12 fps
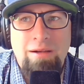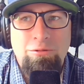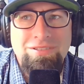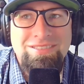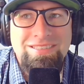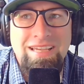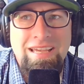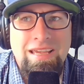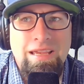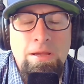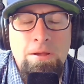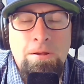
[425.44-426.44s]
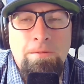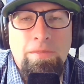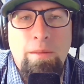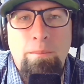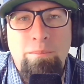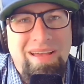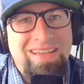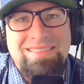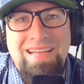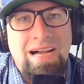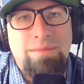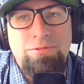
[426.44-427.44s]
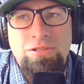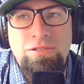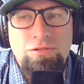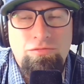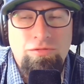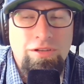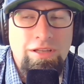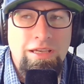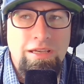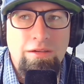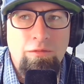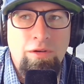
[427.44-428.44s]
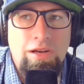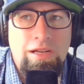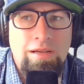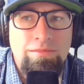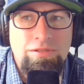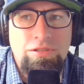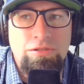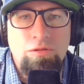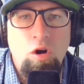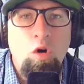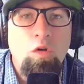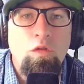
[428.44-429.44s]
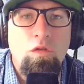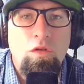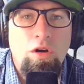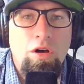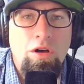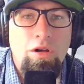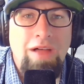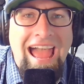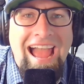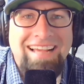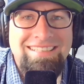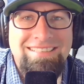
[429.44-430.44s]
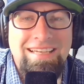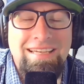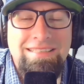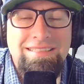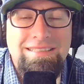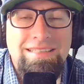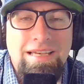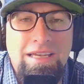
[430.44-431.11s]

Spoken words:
I would say the best options really when it comes to overall access